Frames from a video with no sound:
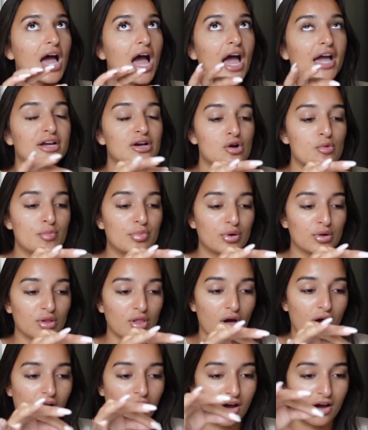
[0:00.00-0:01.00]
I go
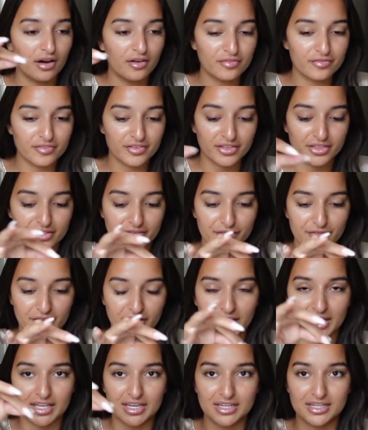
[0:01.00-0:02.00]
pull off the
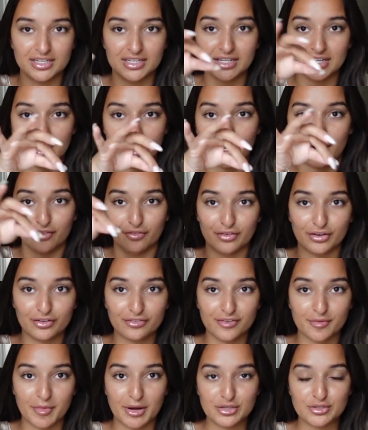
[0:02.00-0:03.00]
fucking cover
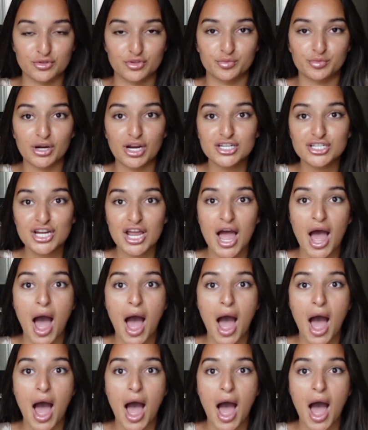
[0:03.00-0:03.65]
from my toothbrush.